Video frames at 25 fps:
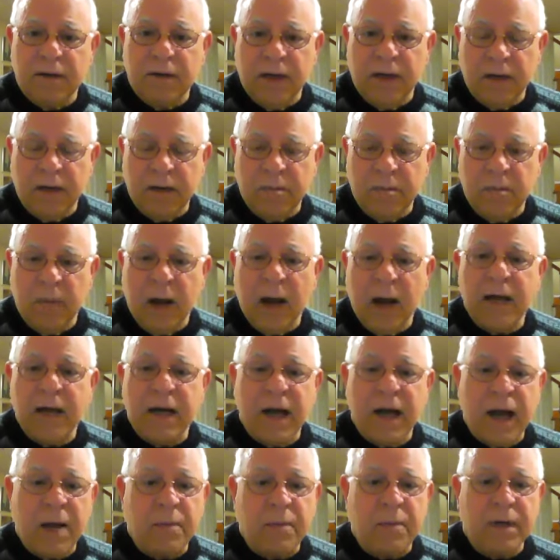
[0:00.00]
that it
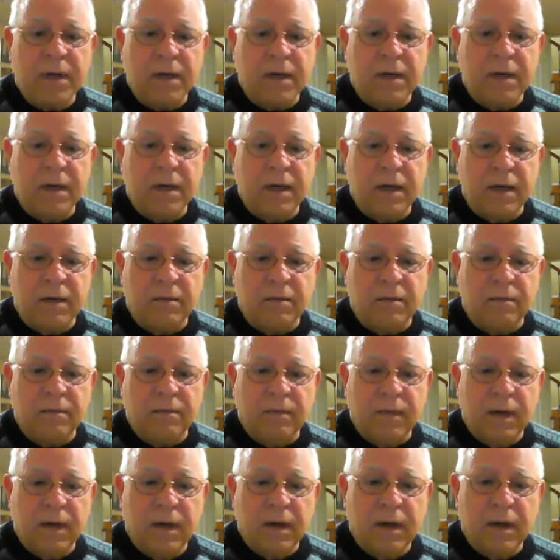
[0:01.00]
might happen again,
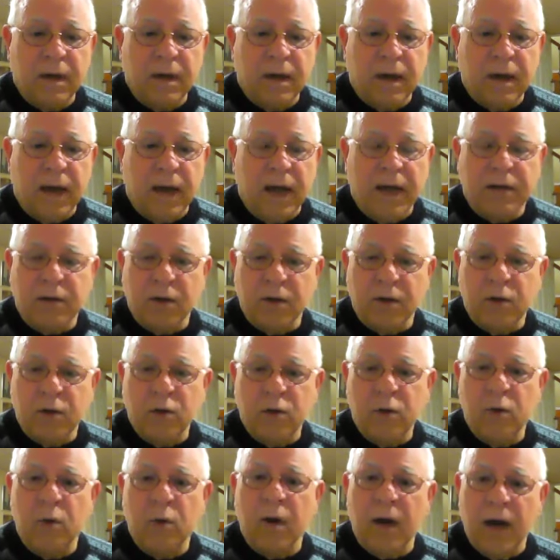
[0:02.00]
and to
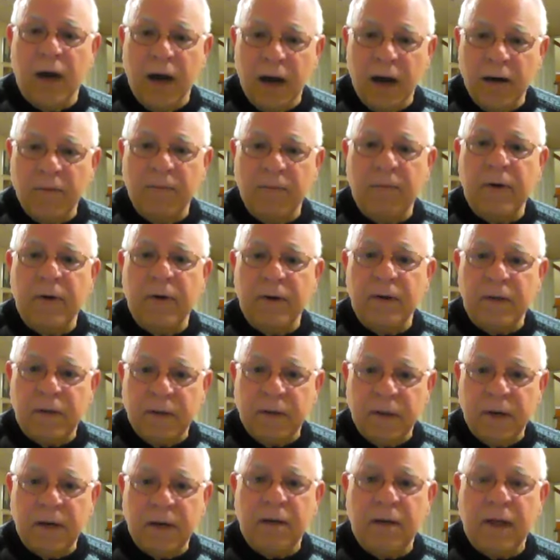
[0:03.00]
do
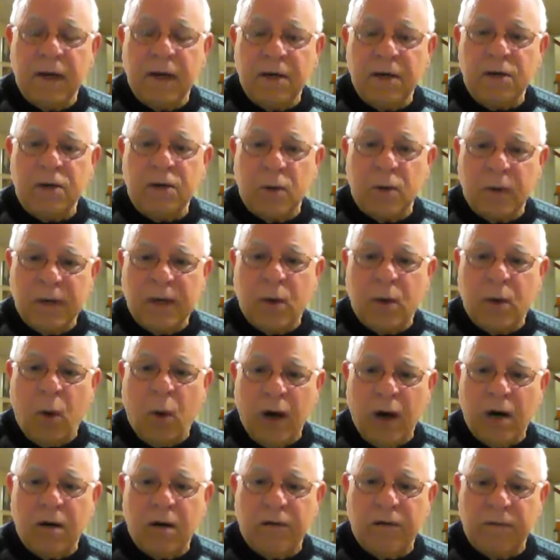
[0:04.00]
everything that is
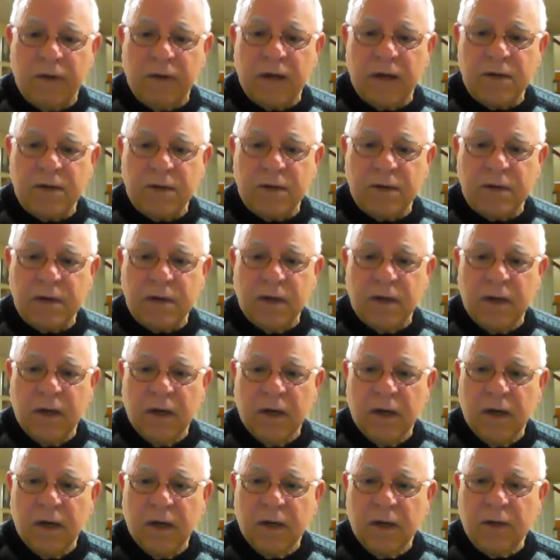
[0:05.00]
required of us
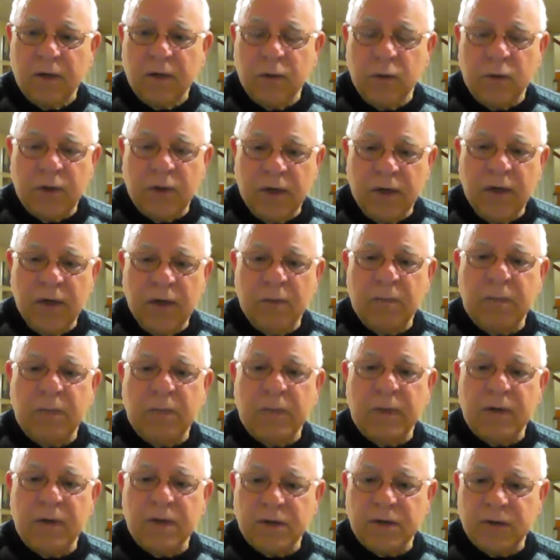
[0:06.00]
to
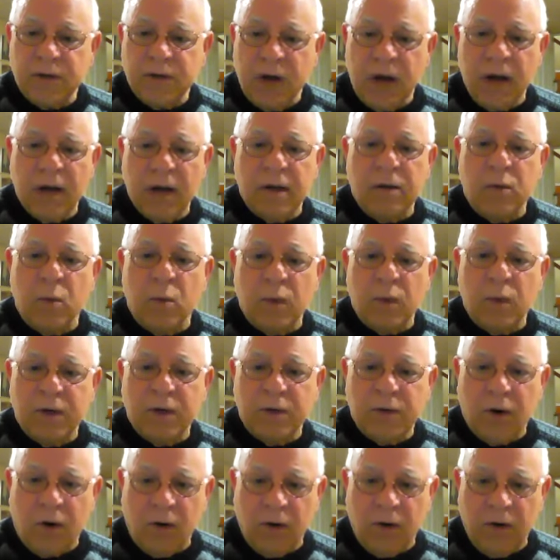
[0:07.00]
keep the sun
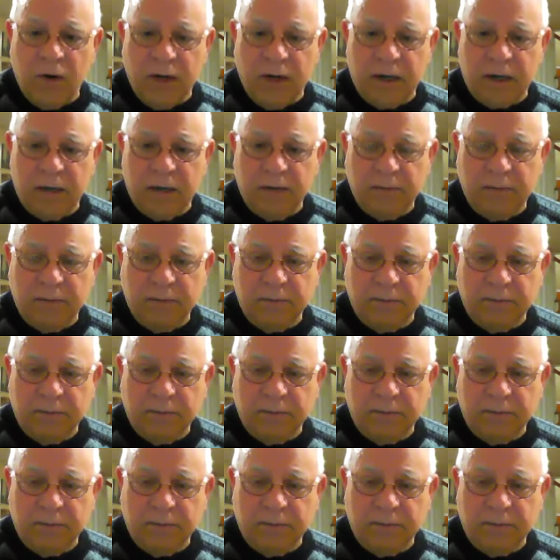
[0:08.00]
returning.